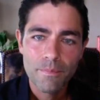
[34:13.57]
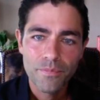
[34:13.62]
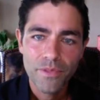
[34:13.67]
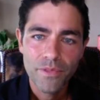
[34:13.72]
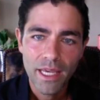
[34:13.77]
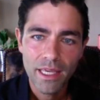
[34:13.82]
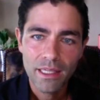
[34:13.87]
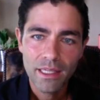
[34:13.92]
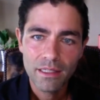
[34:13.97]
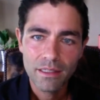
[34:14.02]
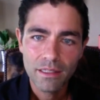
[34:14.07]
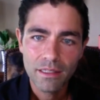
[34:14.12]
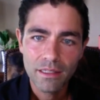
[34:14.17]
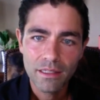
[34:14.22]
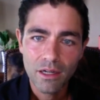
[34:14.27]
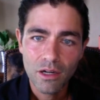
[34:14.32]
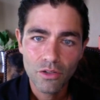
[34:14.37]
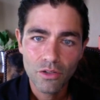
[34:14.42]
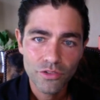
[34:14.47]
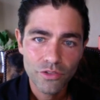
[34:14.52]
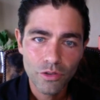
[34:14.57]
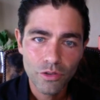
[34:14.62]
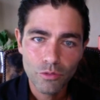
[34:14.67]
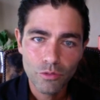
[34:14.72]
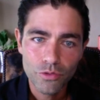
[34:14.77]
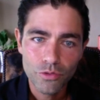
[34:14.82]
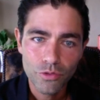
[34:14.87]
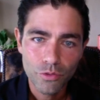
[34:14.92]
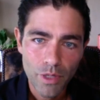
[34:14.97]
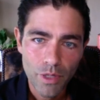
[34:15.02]
And also
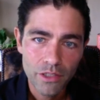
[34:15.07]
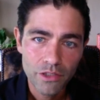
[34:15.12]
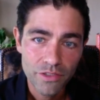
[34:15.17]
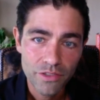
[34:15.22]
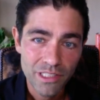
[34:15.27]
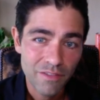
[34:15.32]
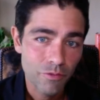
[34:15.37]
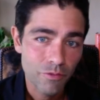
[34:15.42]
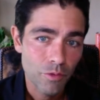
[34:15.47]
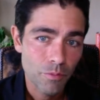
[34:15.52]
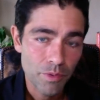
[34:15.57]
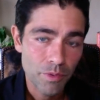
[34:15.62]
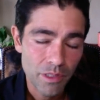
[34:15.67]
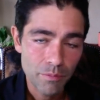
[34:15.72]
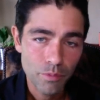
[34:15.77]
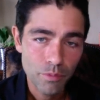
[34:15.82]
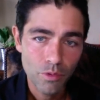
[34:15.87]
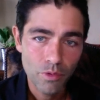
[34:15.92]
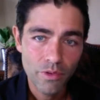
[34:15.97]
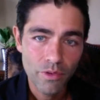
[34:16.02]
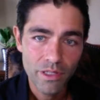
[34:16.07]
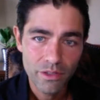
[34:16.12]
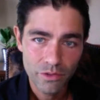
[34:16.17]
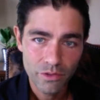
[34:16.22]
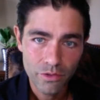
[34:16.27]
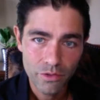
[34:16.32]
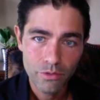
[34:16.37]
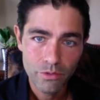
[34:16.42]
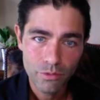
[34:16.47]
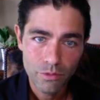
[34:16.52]
surround yourself with people that
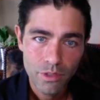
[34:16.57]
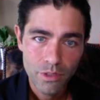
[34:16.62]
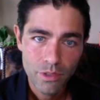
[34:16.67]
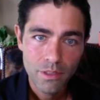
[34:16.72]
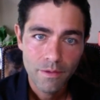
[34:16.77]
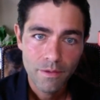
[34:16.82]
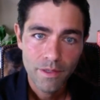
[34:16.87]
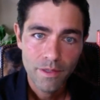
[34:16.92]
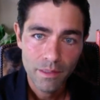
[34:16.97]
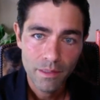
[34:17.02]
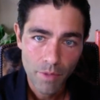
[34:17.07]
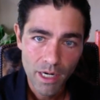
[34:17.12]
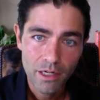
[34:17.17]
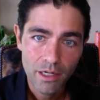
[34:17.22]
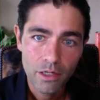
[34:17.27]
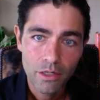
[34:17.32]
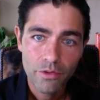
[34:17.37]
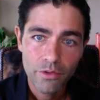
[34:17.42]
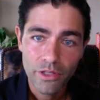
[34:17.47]
you admire,